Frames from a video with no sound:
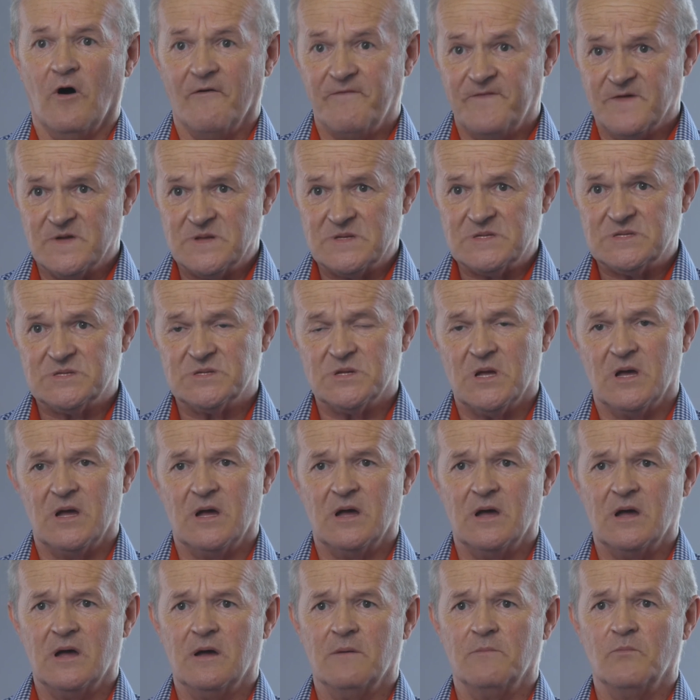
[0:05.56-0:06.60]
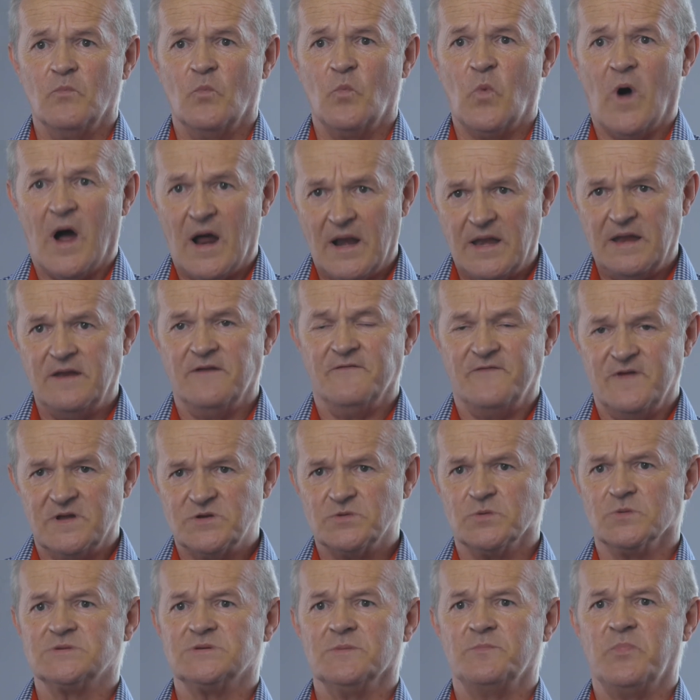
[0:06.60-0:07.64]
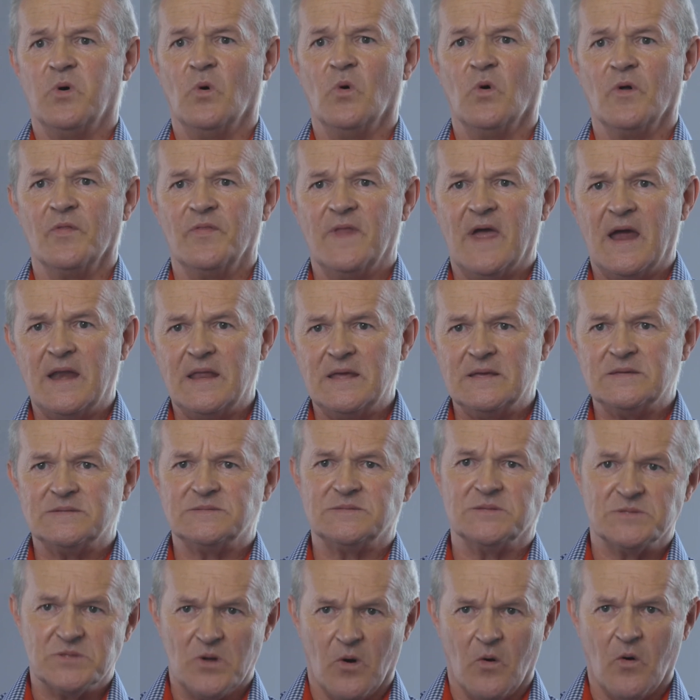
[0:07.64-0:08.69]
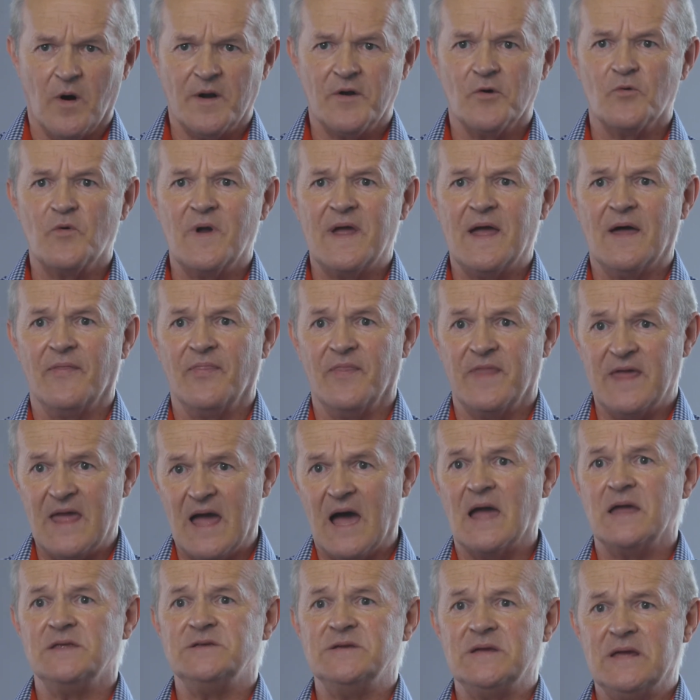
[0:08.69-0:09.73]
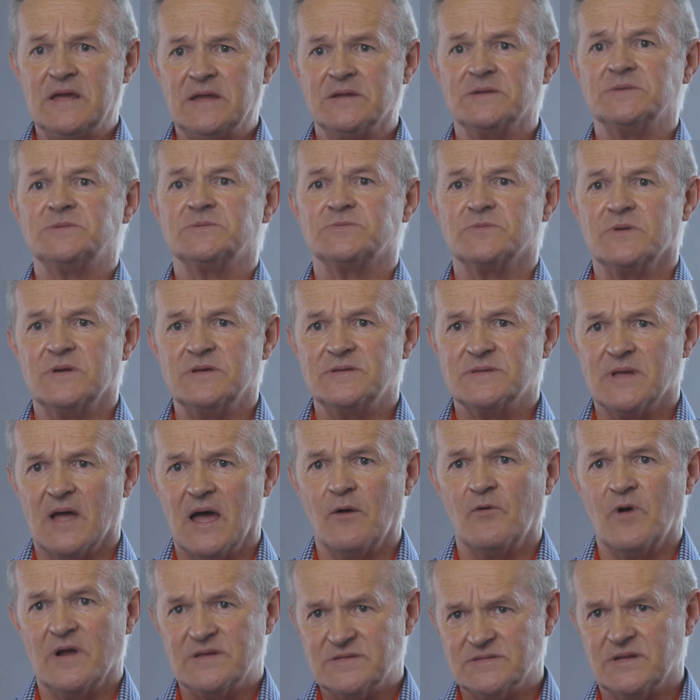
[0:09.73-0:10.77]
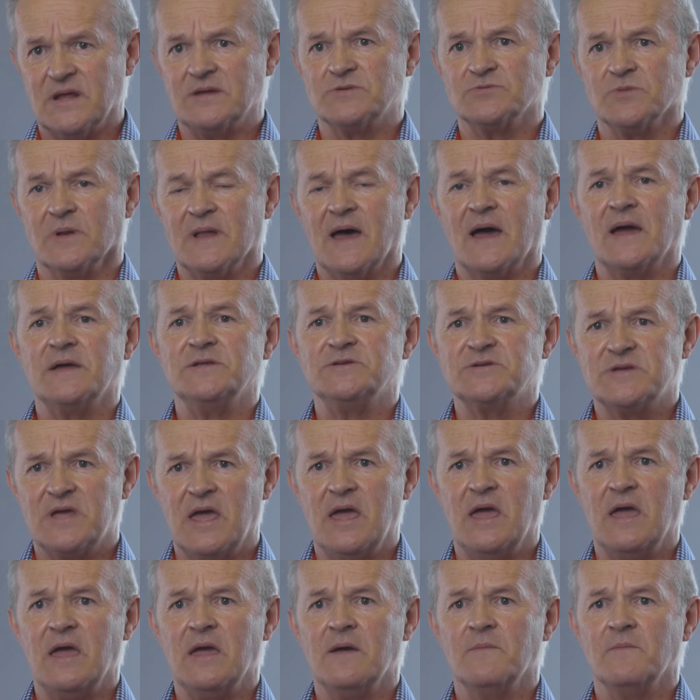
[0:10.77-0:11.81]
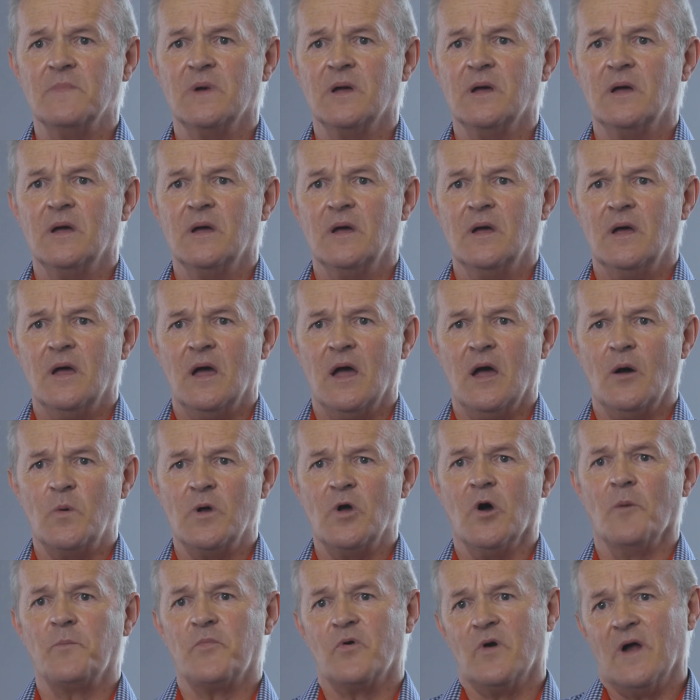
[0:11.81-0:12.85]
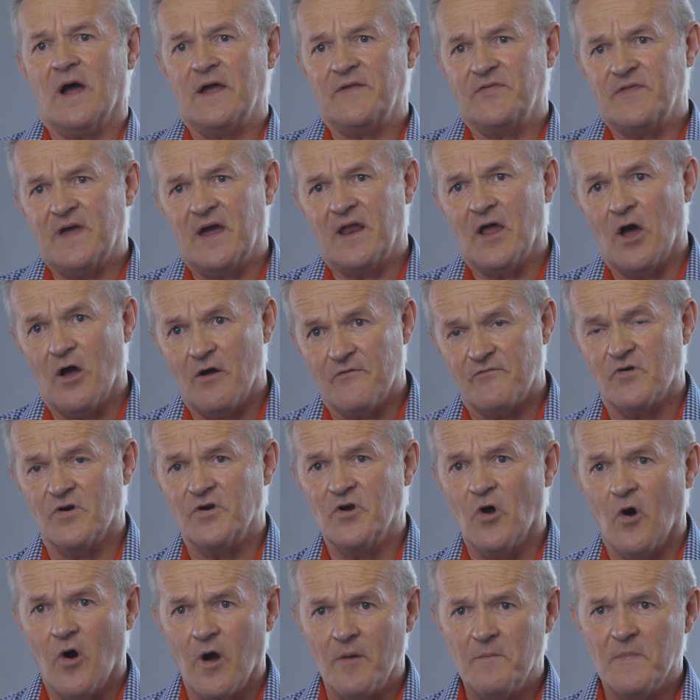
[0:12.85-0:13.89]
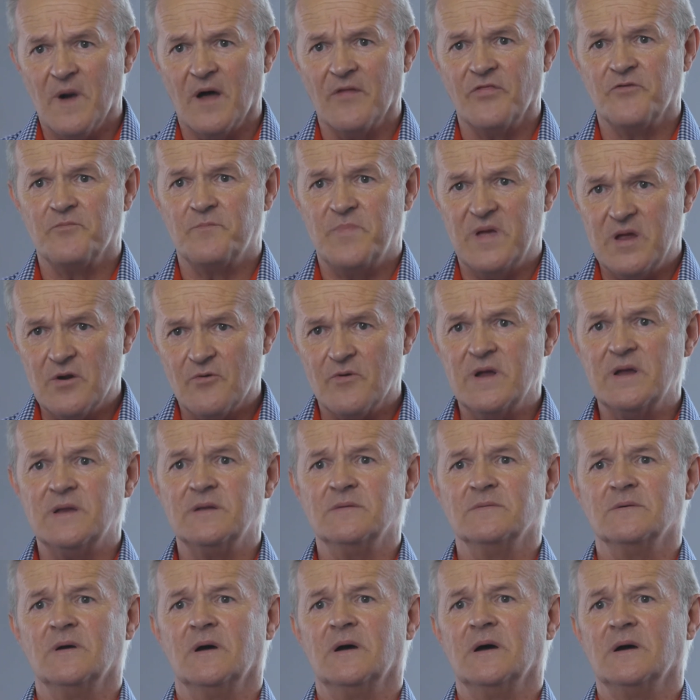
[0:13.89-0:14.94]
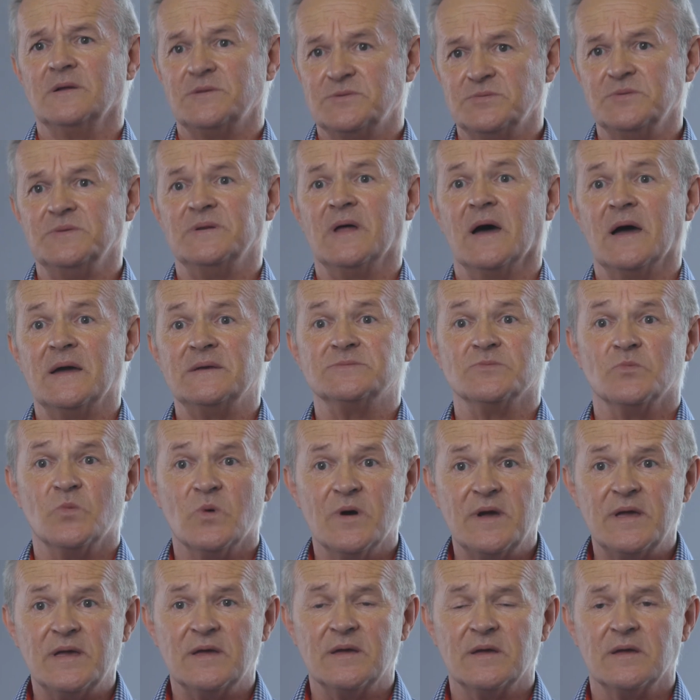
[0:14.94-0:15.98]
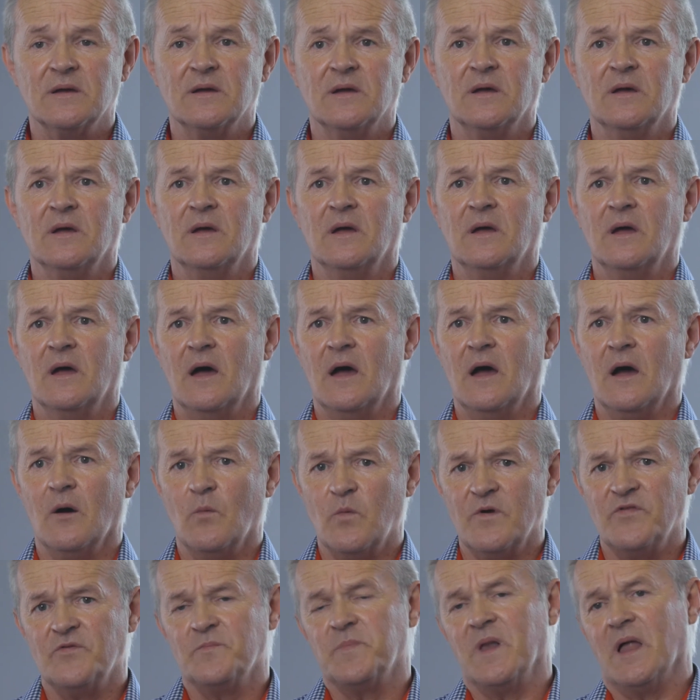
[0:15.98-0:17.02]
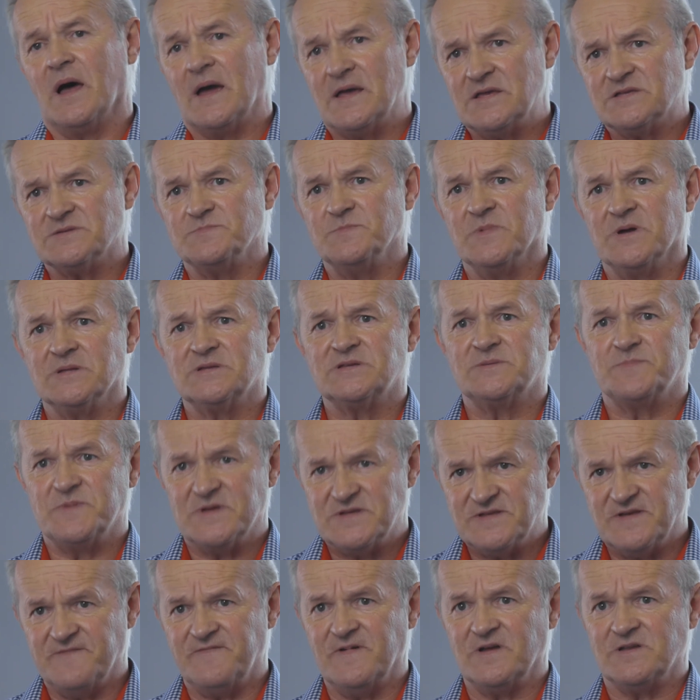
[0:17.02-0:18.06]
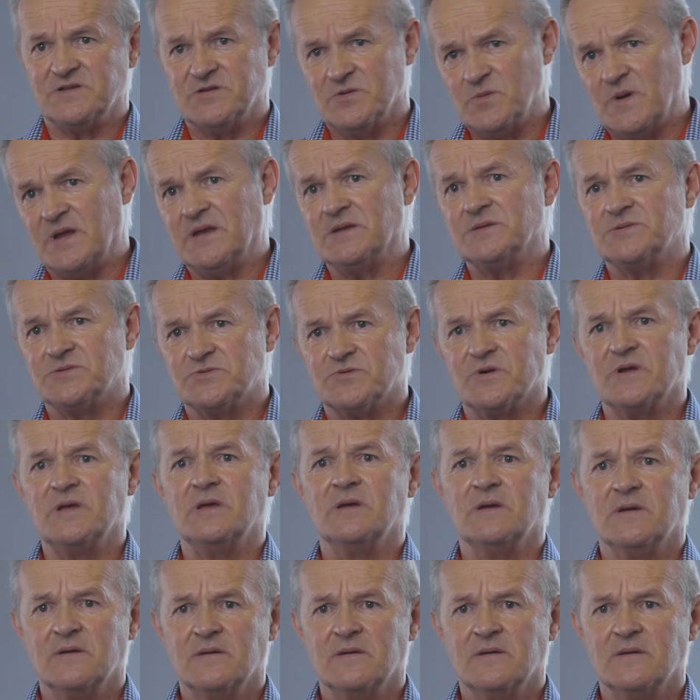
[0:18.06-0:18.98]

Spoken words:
offers one individual support, and that is designed around the ageing industry, so residential aged care. We operate that over a 9-month period, 2 days a week, with placements specific to industry.